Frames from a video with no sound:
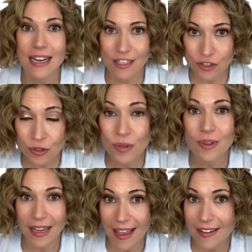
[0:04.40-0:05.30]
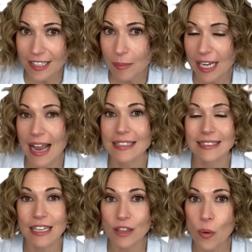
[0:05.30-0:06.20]
It's true that calcium can act
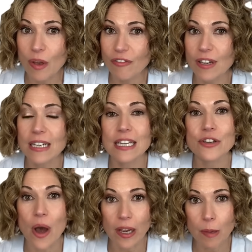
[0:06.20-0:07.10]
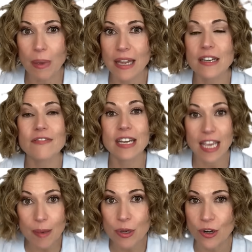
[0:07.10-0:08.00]
as a low-affinity, non-competitive
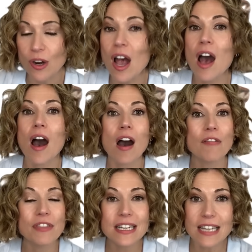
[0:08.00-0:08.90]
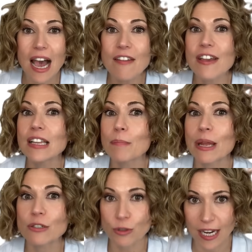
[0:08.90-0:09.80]
inhibitor of the divalent
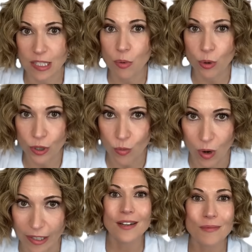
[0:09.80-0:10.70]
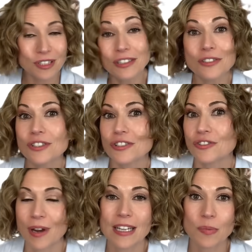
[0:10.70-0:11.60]
metal transporter one, which doesn't just
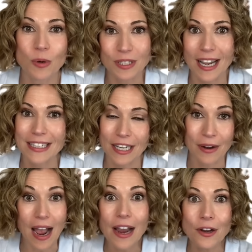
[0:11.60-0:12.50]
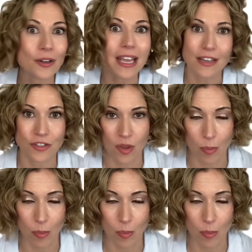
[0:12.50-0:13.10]
transport dietary iron into the